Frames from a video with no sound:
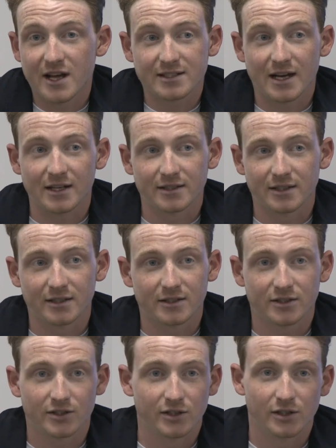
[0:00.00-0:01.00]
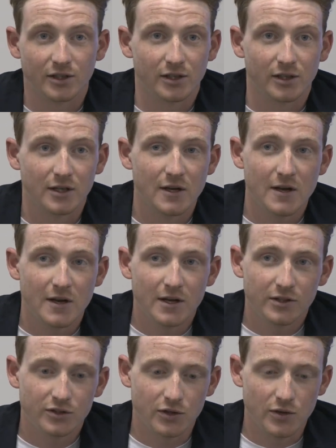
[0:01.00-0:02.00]
their tactics to,
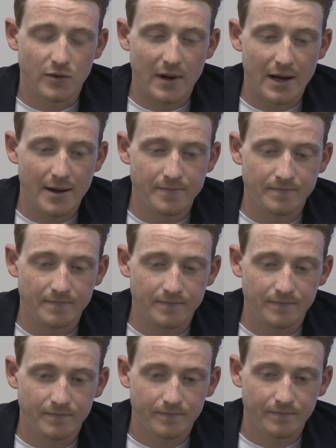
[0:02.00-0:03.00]
to, um,